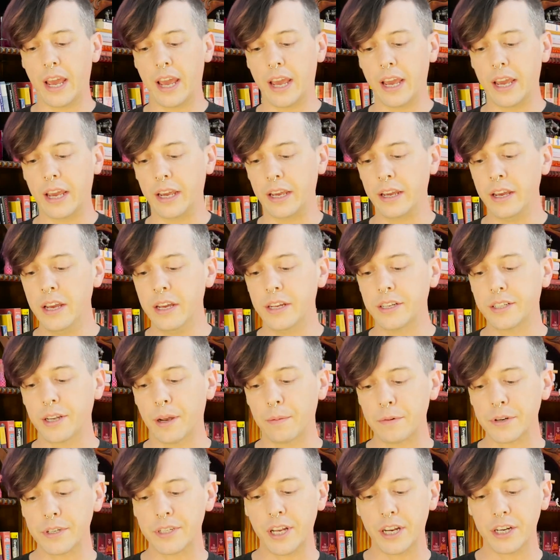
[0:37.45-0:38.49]
a
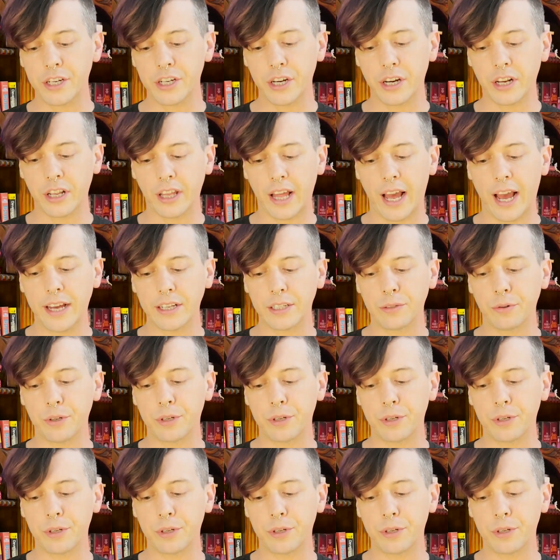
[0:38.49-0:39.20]
summer session class,